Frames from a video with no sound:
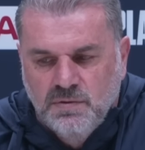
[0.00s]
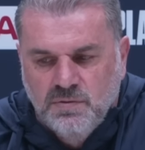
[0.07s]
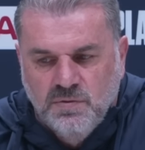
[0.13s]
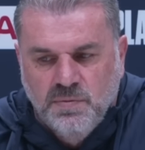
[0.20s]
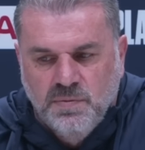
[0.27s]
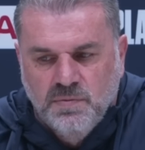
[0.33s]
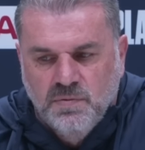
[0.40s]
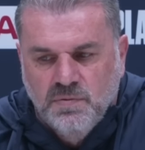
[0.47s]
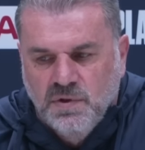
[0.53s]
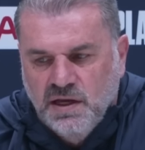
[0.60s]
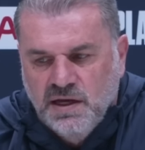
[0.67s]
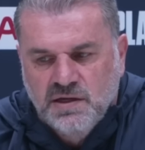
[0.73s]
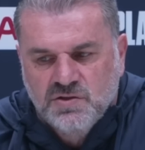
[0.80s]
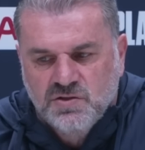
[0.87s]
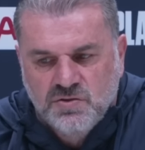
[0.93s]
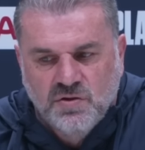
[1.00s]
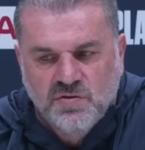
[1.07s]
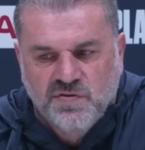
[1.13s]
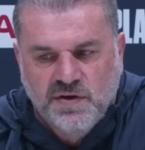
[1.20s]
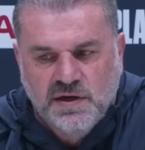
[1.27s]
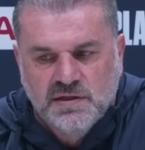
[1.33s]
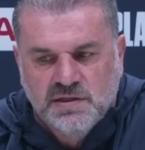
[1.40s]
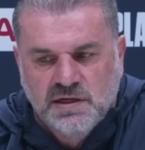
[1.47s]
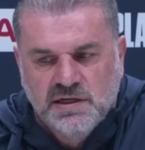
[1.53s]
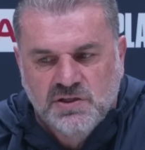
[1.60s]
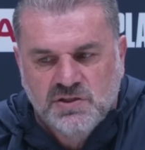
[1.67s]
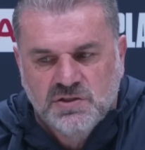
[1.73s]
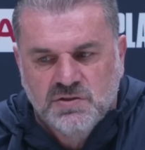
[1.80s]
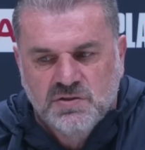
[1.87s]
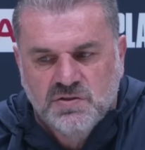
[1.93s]
will lay strong
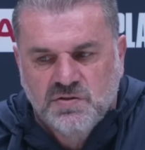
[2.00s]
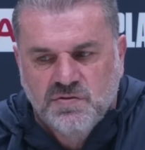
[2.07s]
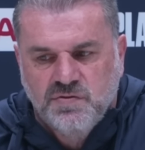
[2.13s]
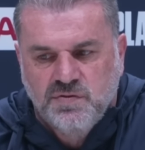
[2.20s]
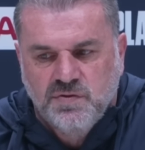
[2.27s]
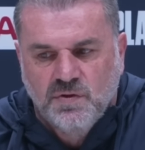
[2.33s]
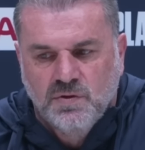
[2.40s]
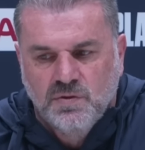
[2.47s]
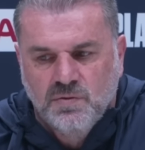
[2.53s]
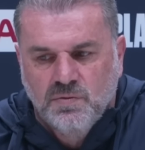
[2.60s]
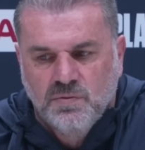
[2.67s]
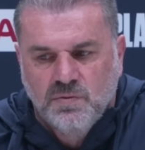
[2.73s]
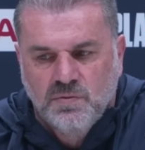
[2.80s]
foundations for